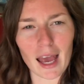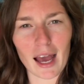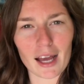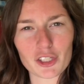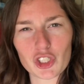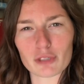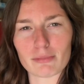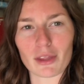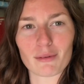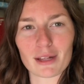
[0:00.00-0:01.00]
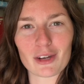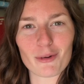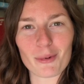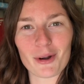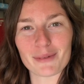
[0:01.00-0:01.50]
Cash, nothing really to
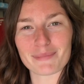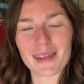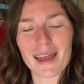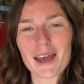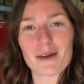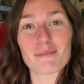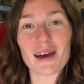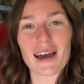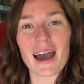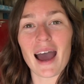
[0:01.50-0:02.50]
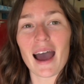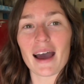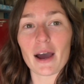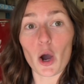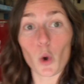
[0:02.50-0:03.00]
report. But,
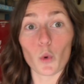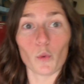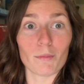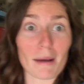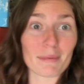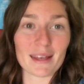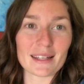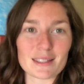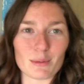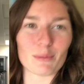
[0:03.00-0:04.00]
oh, my plants.